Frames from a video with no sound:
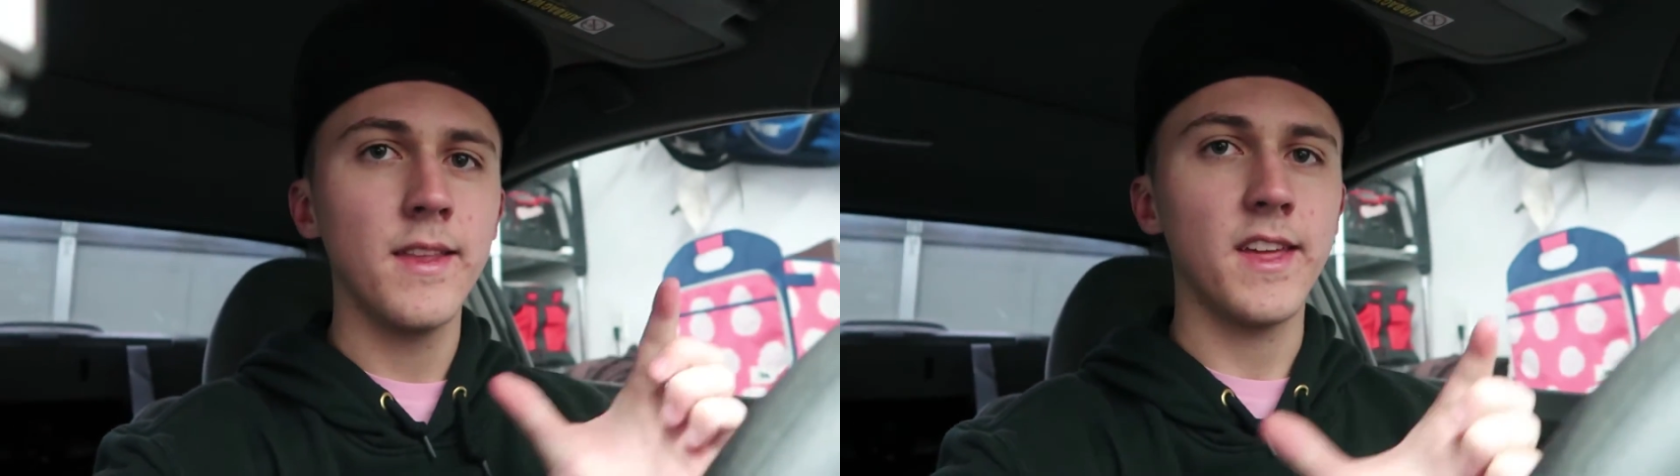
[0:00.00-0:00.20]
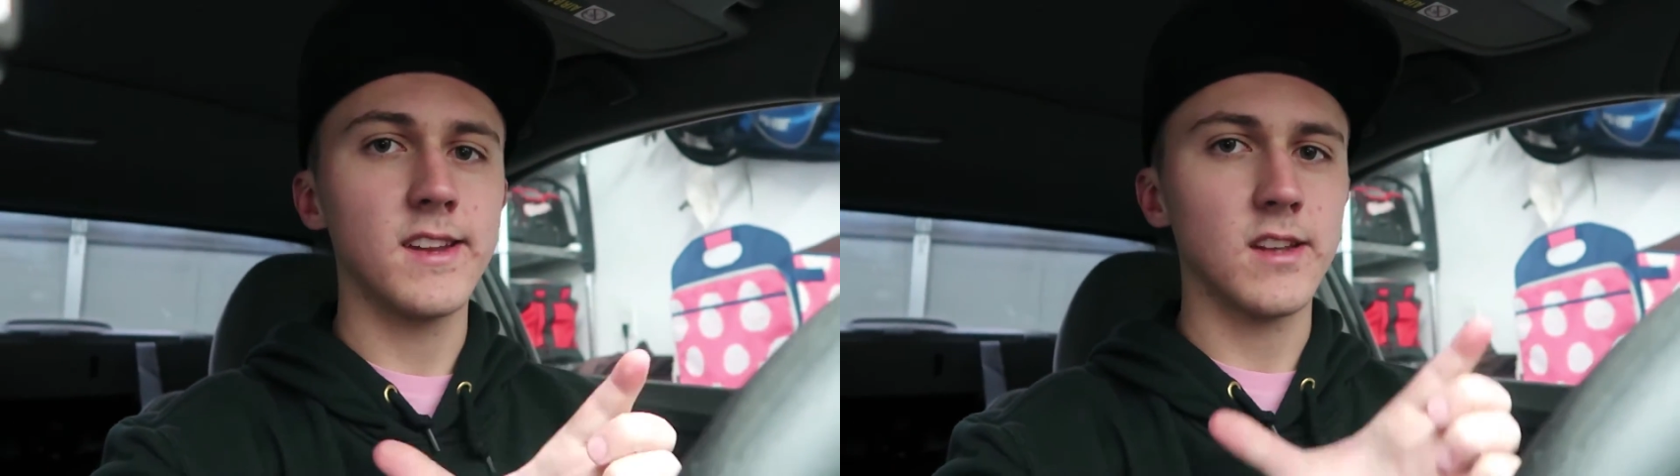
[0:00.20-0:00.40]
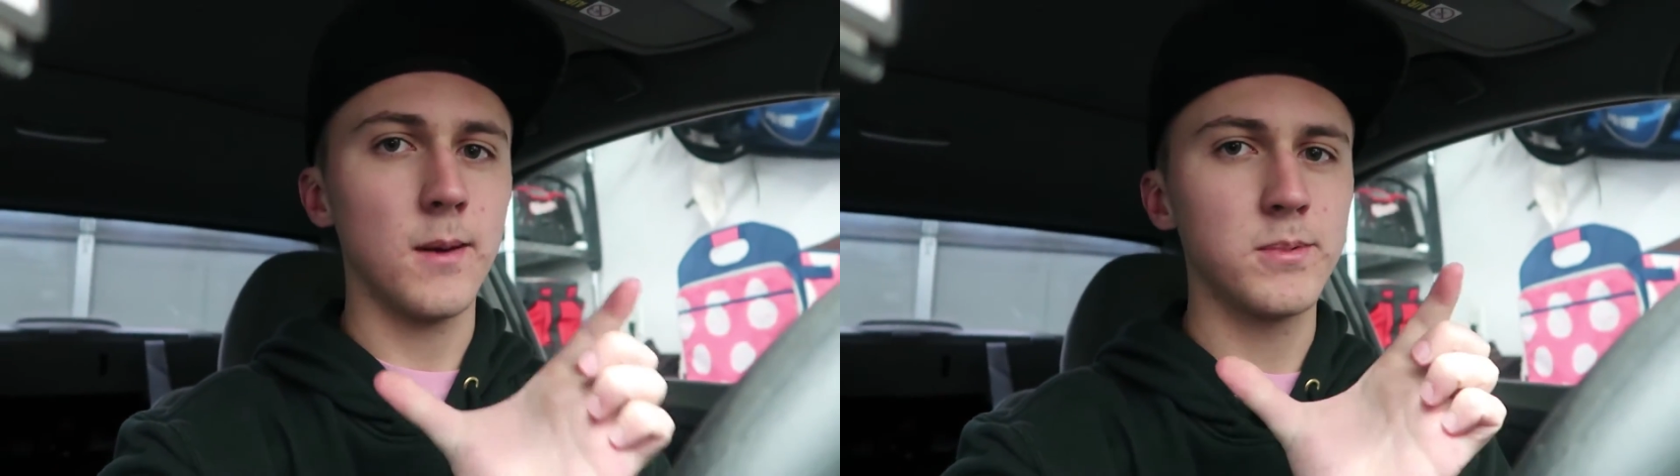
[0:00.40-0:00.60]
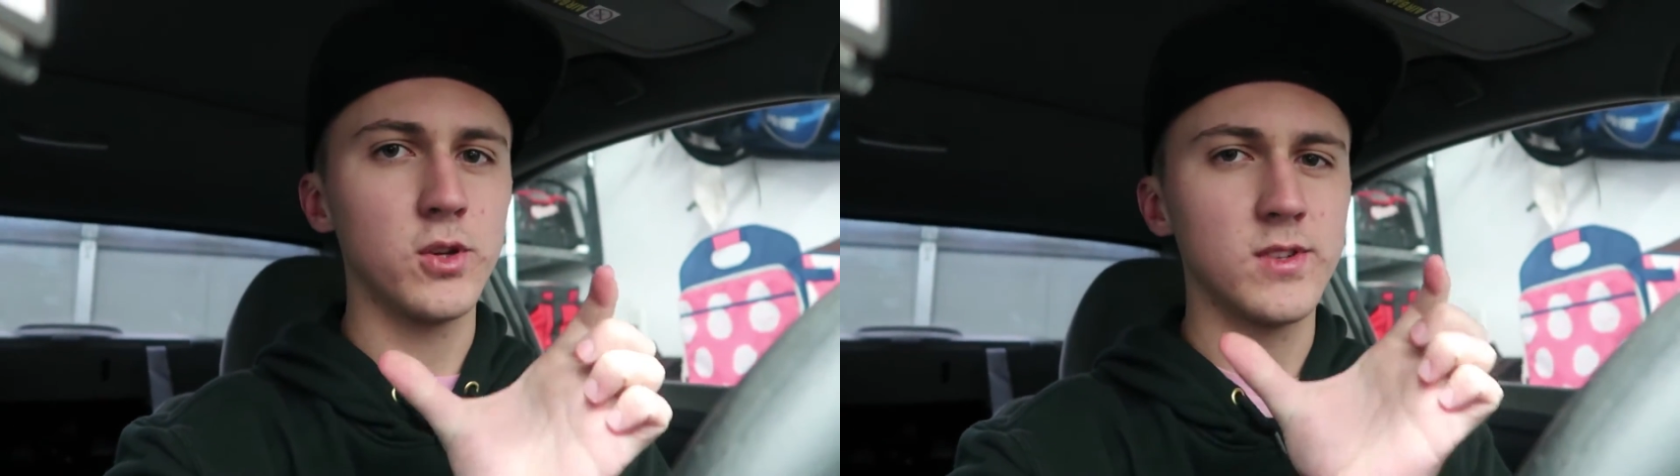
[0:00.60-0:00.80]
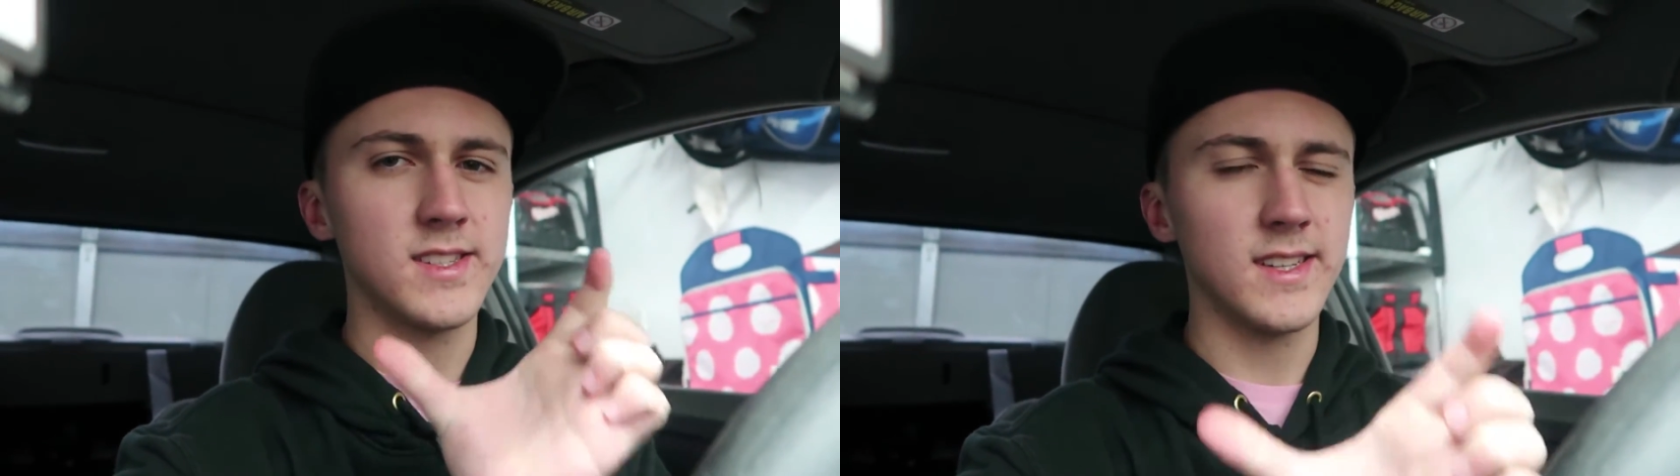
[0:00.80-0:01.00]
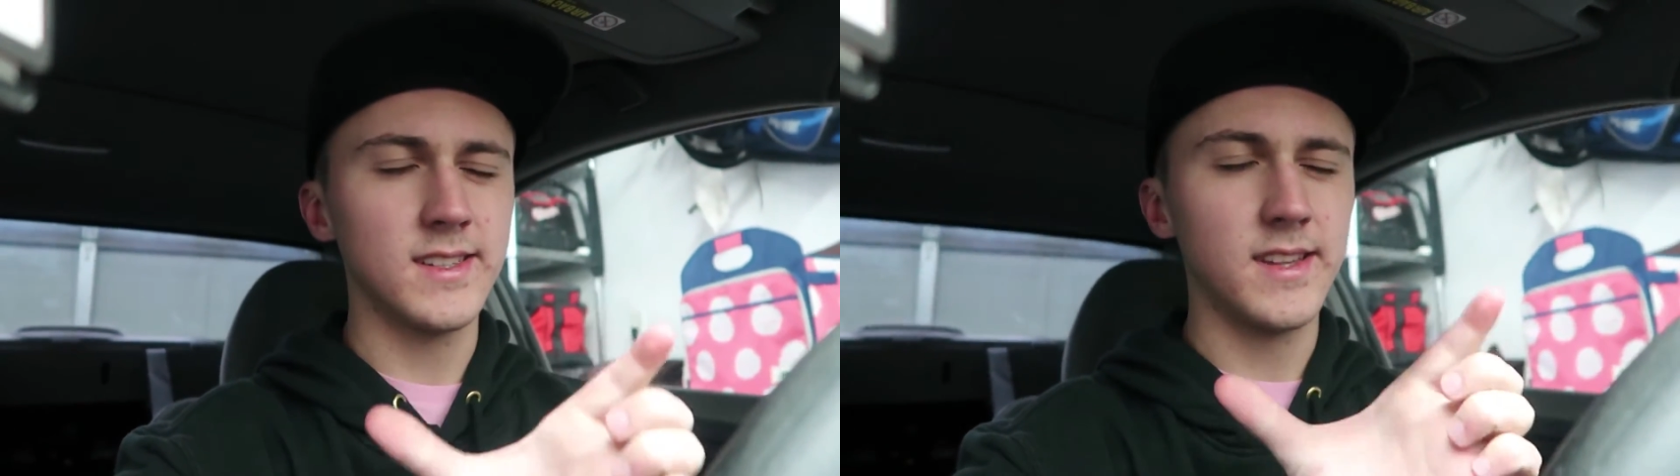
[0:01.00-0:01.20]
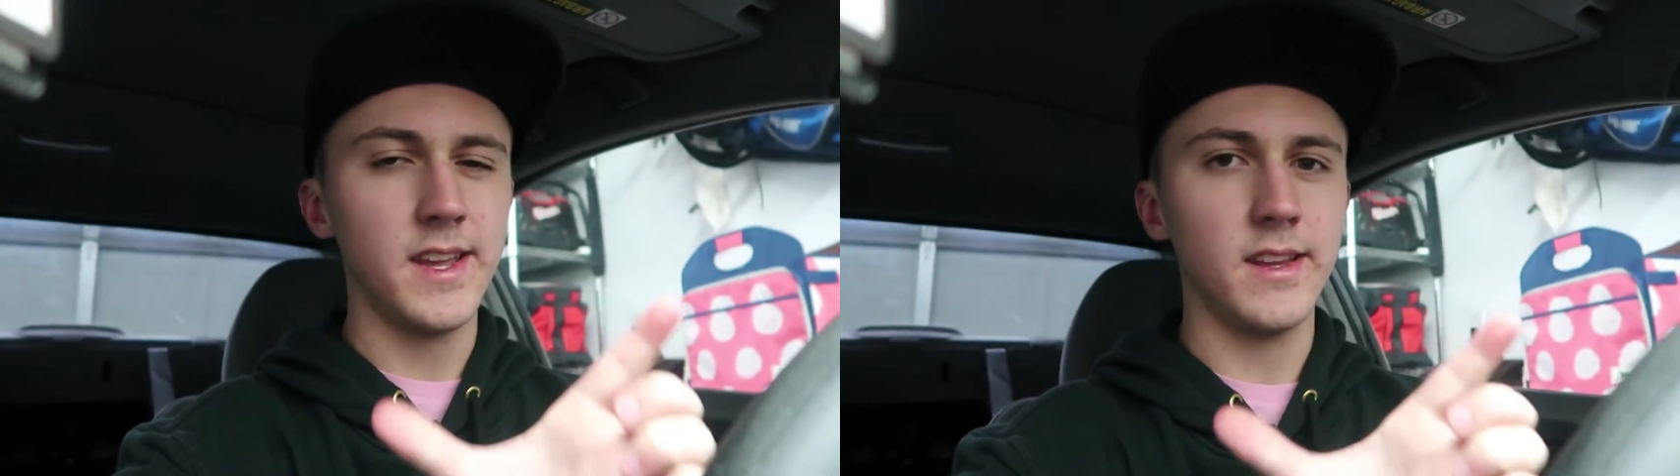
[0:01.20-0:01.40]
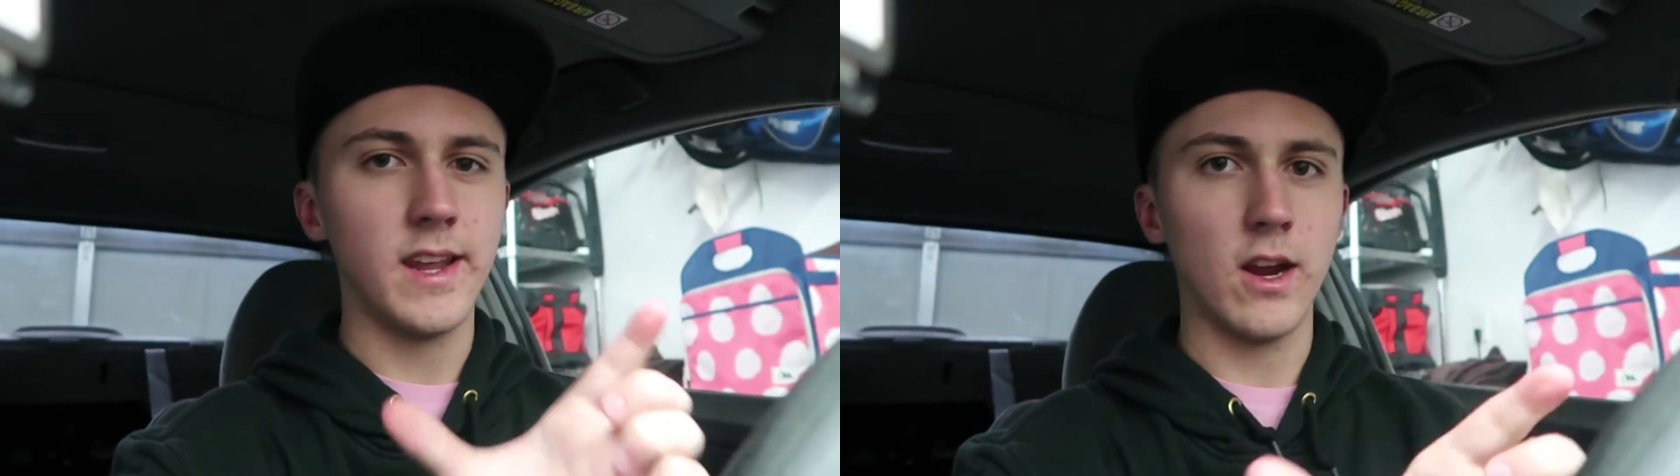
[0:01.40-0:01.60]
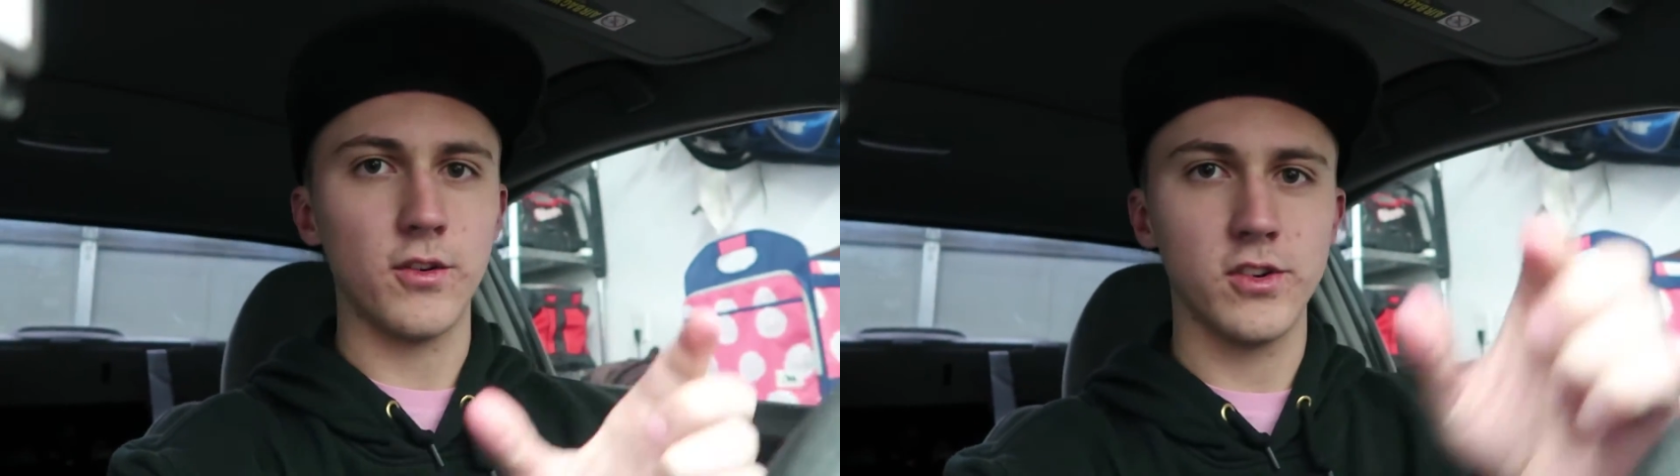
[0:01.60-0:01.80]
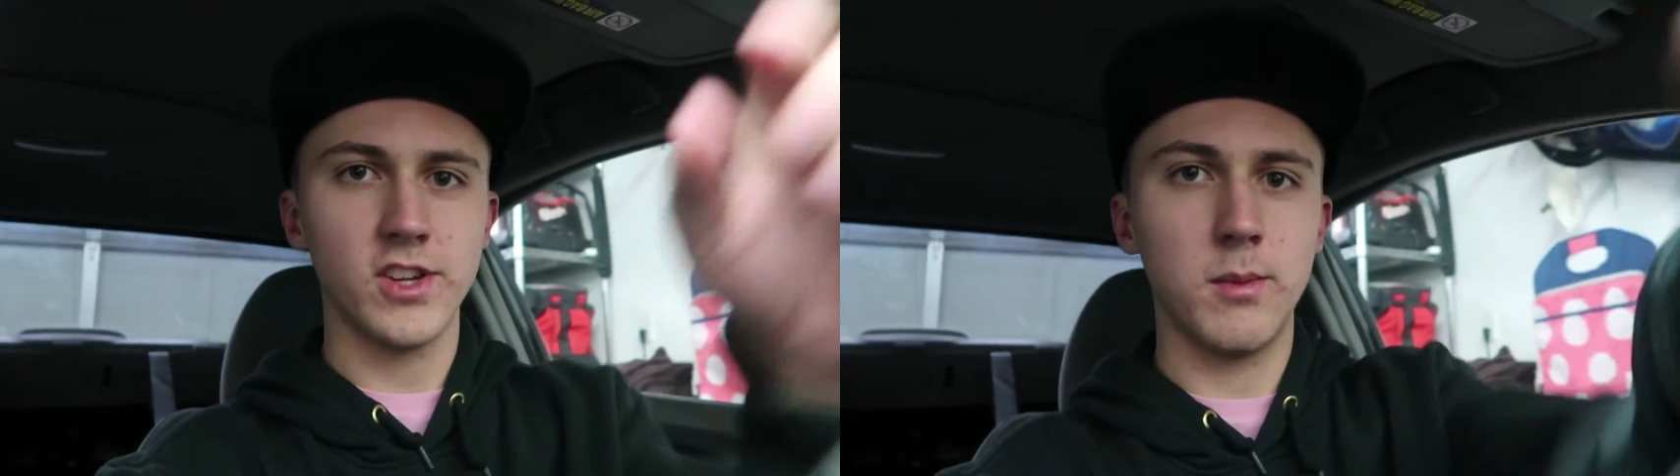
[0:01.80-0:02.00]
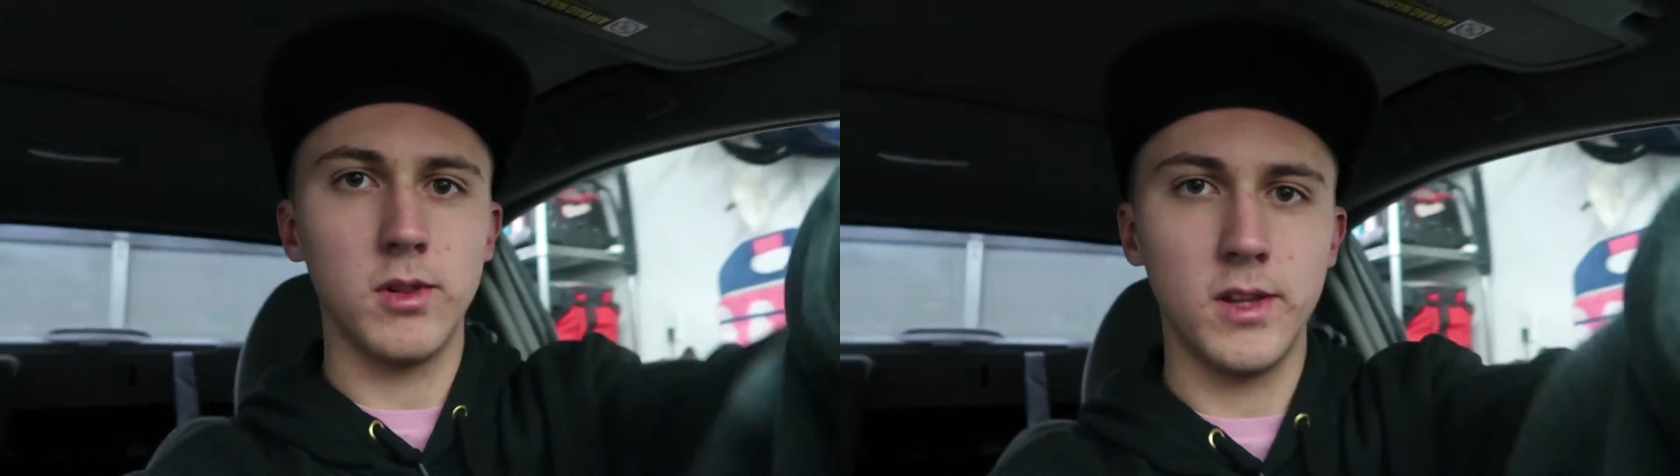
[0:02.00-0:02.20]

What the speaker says: that is up to 16 characters, I